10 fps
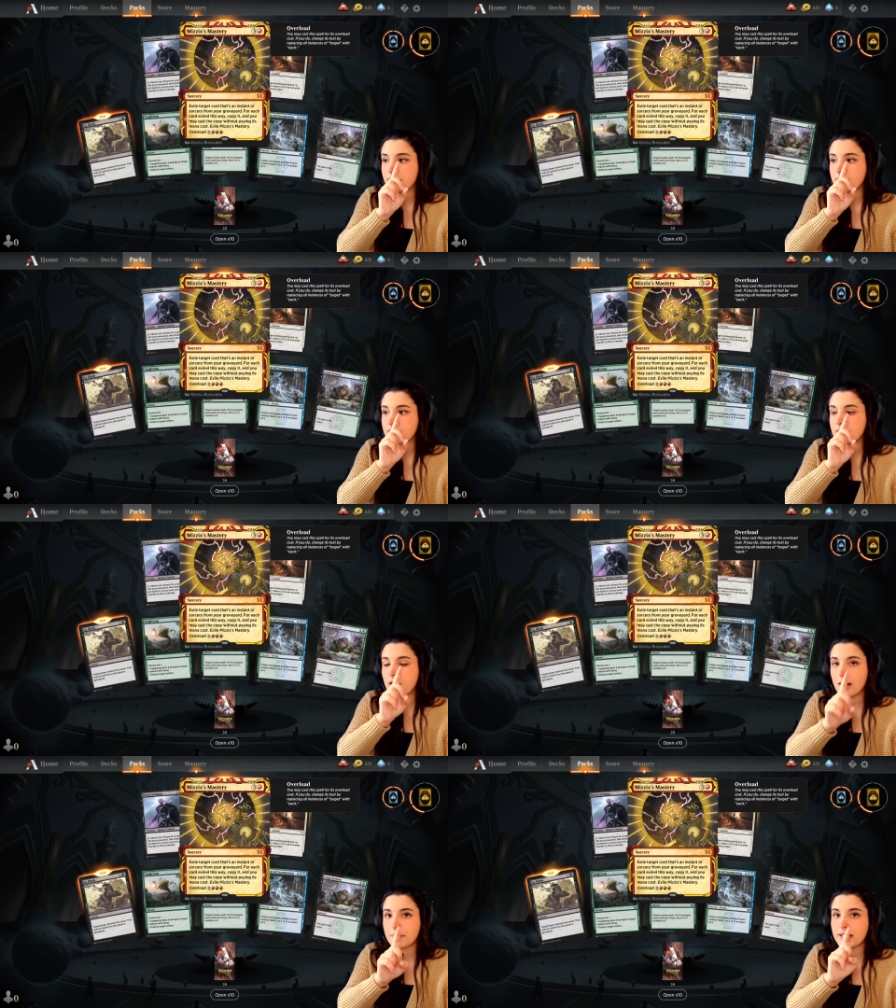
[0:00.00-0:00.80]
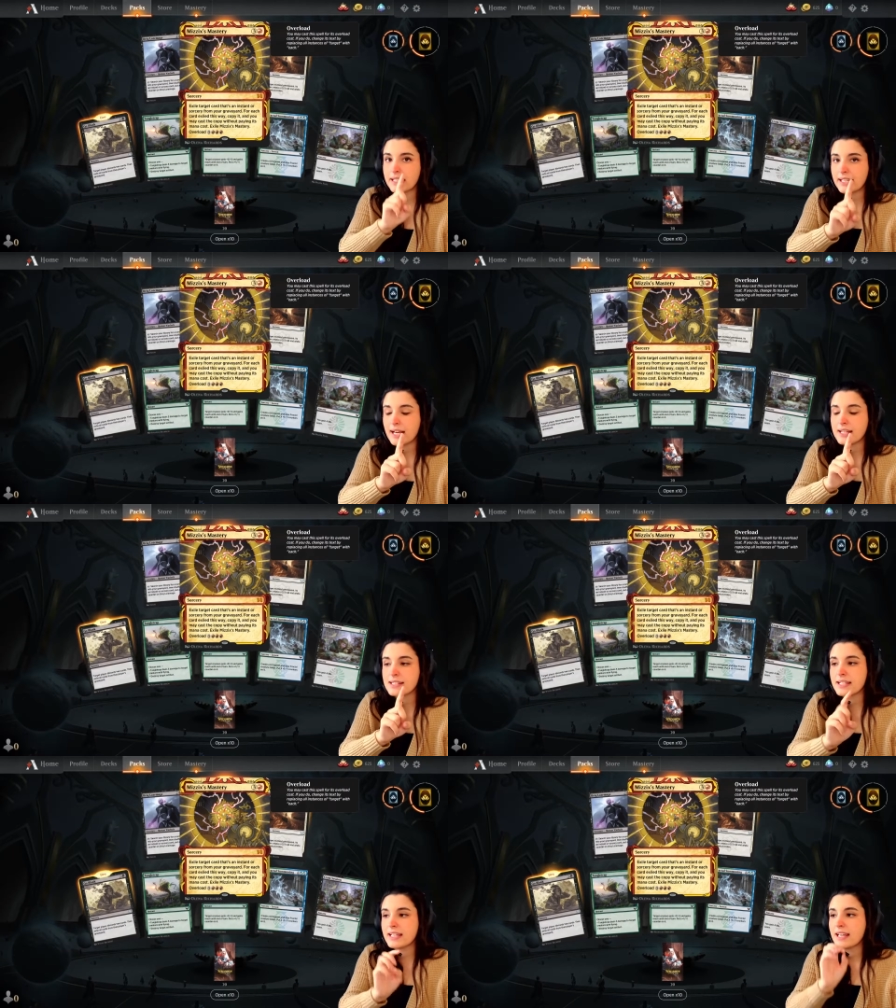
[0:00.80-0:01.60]
to copy it and
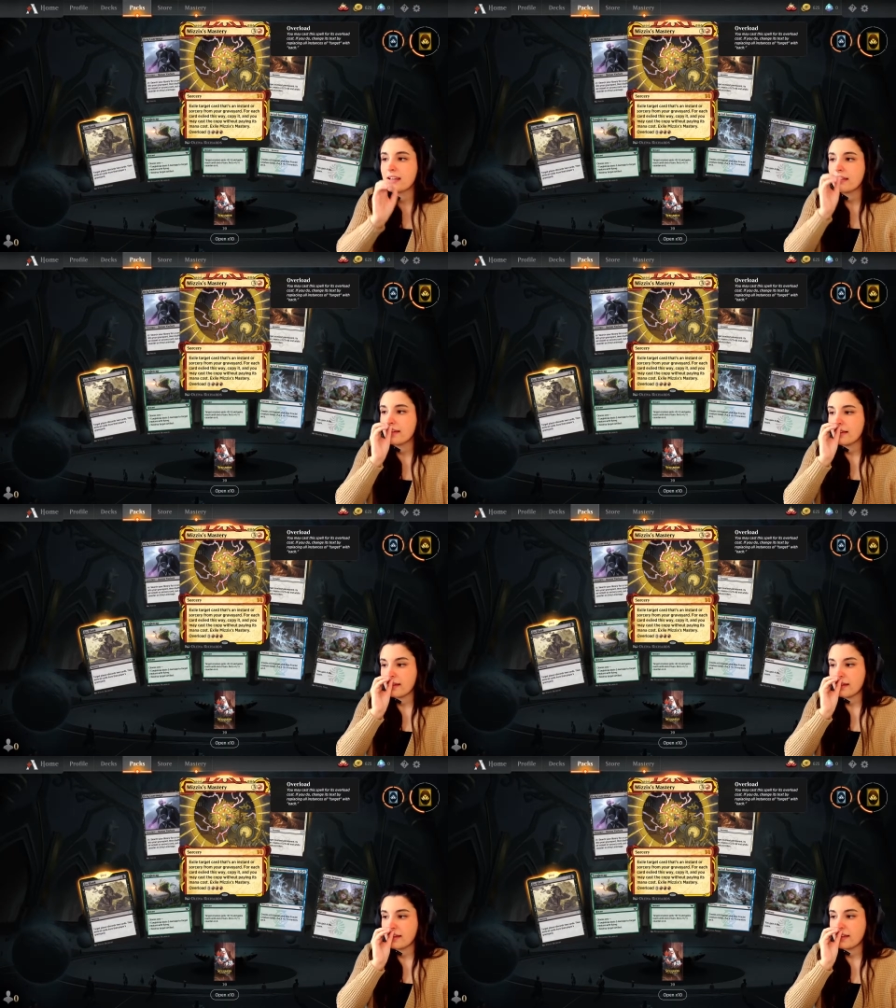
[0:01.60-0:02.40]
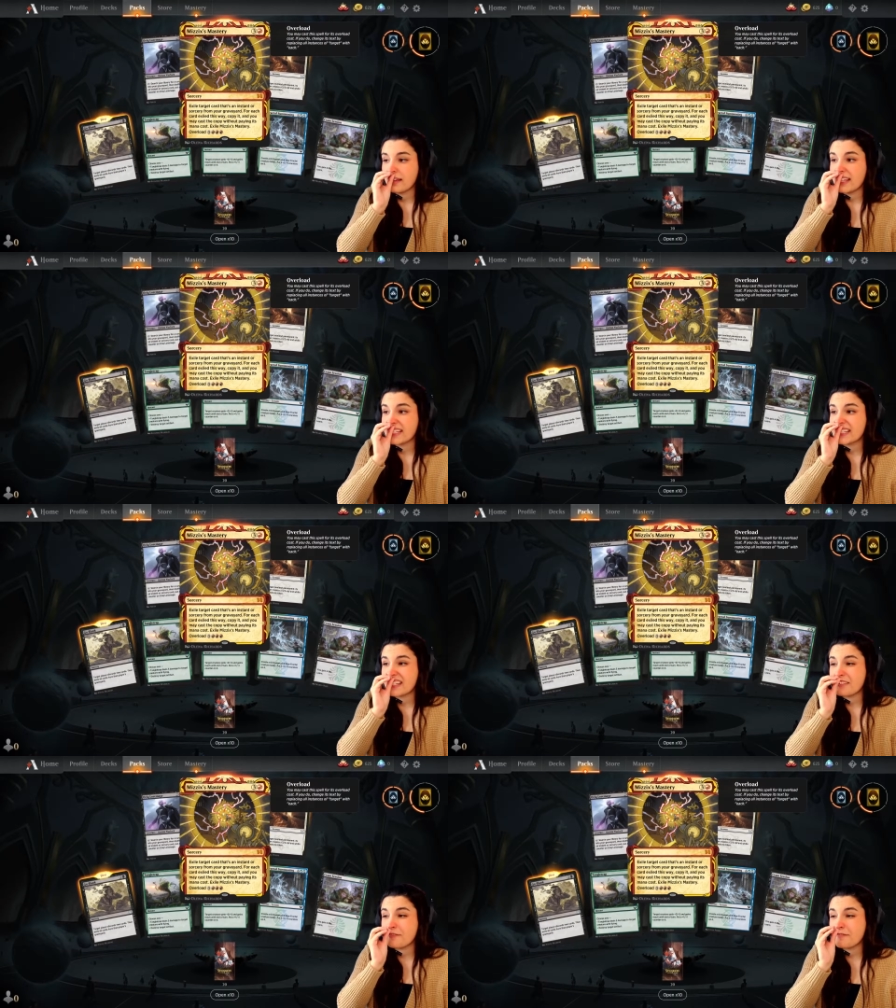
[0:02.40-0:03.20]
cast it.
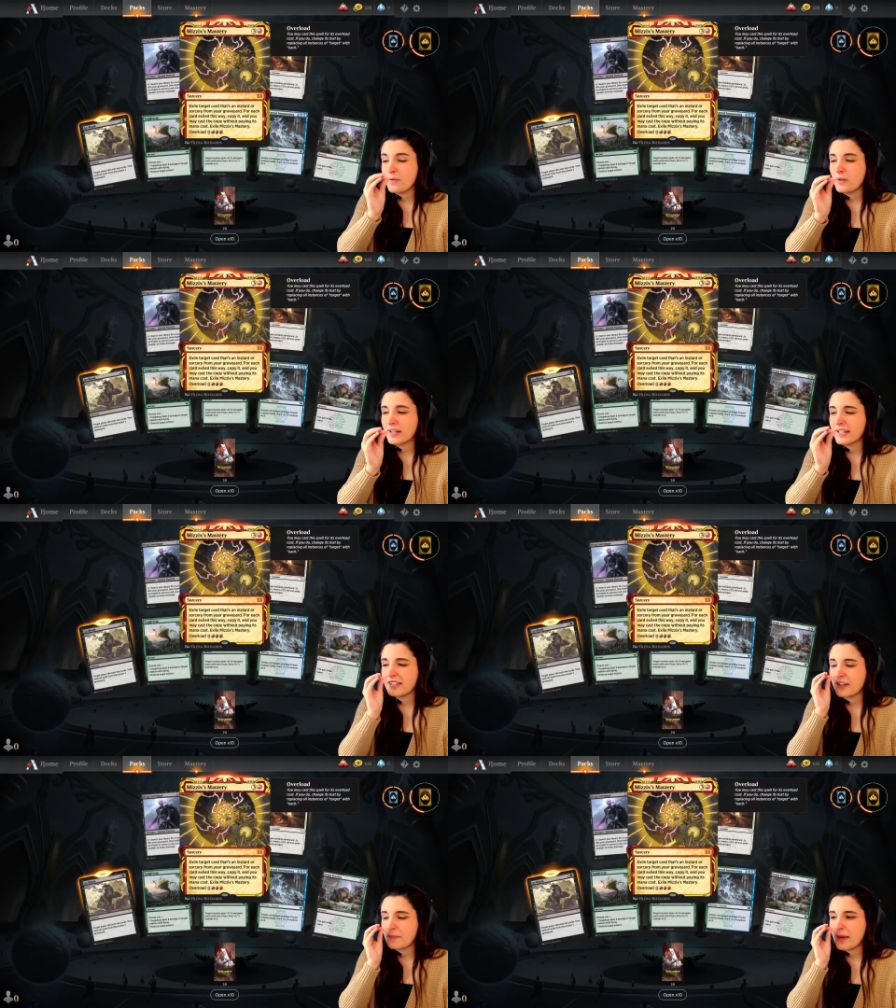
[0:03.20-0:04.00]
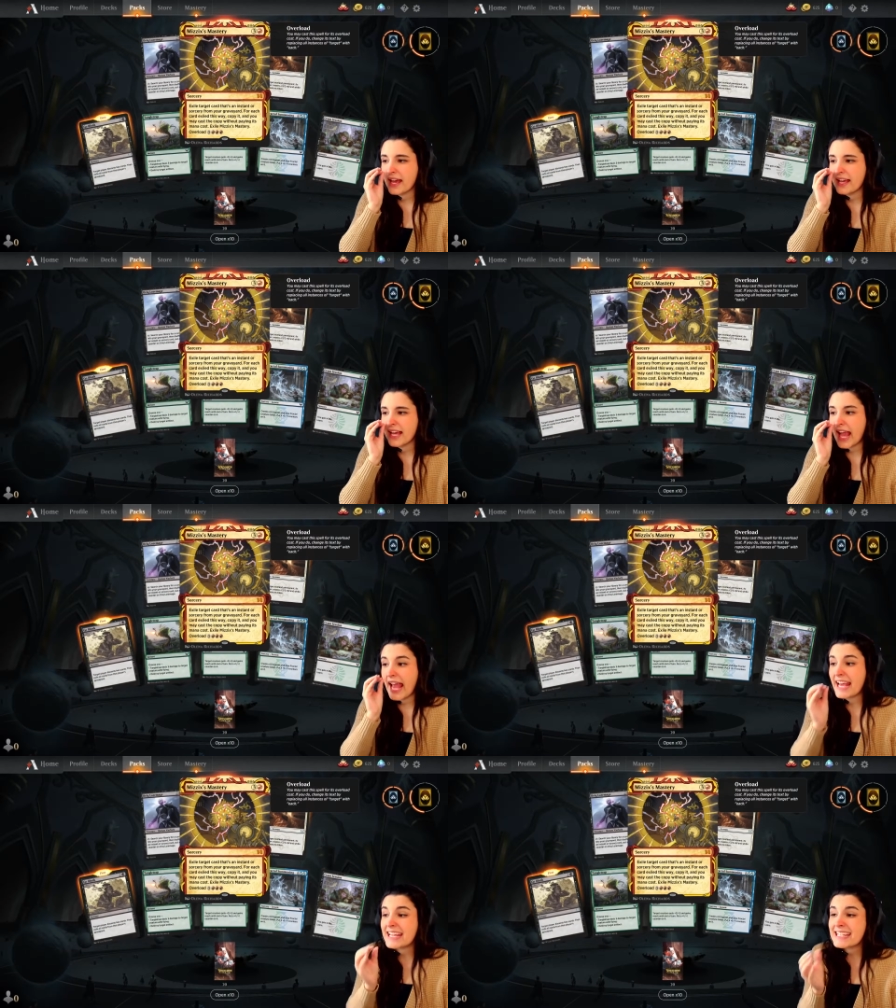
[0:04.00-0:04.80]
Instead of 4, if I pay
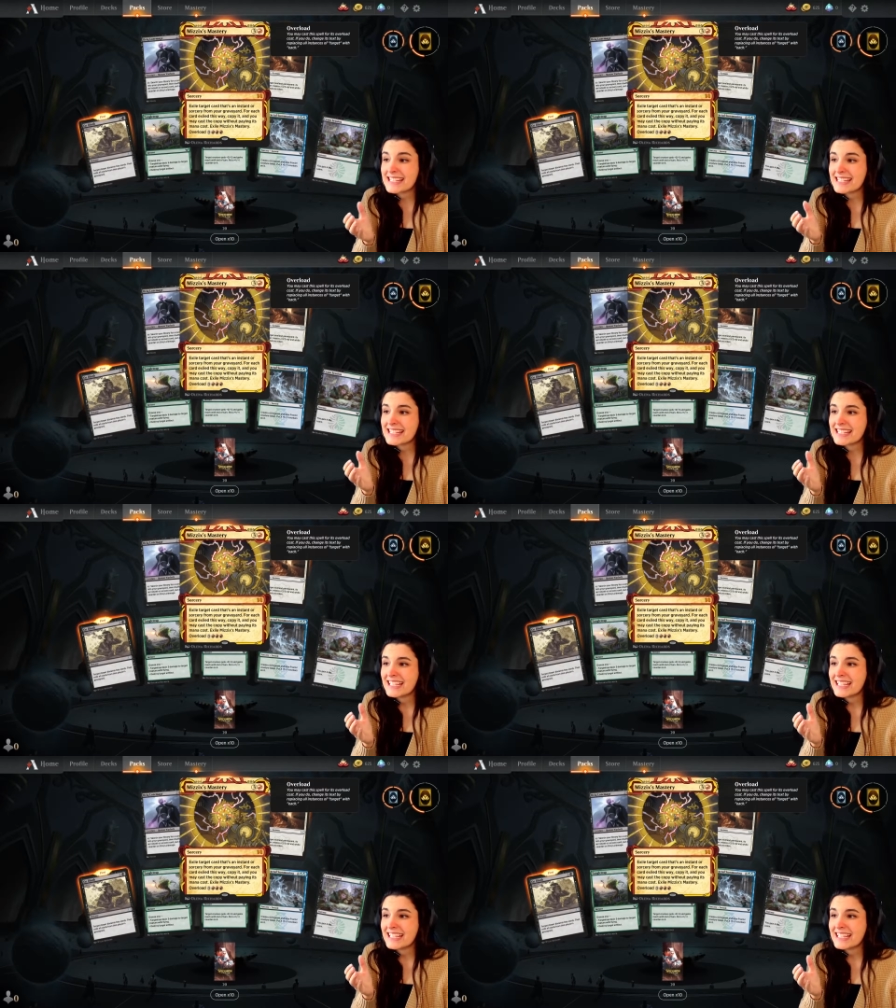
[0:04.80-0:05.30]
8,